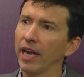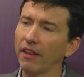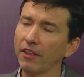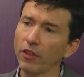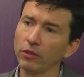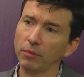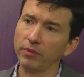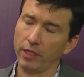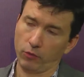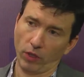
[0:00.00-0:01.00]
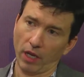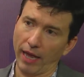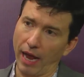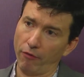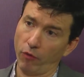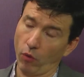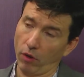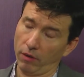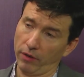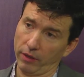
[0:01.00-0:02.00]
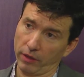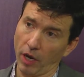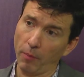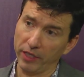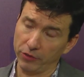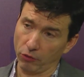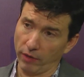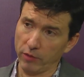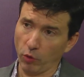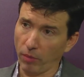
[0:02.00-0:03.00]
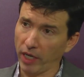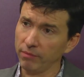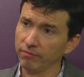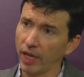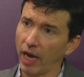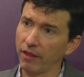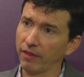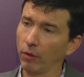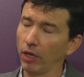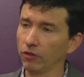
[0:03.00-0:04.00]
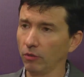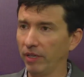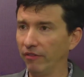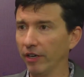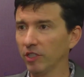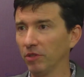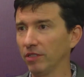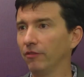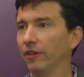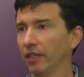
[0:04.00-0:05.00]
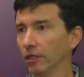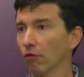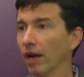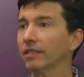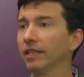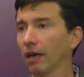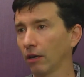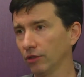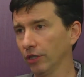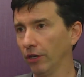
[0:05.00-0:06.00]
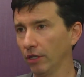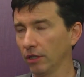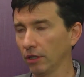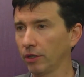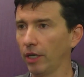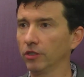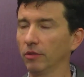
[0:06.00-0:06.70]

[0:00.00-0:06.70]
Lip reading: And I think those updates will allow for the companies to raise more money. I think they will also be very specific in directing our Securities and Exchange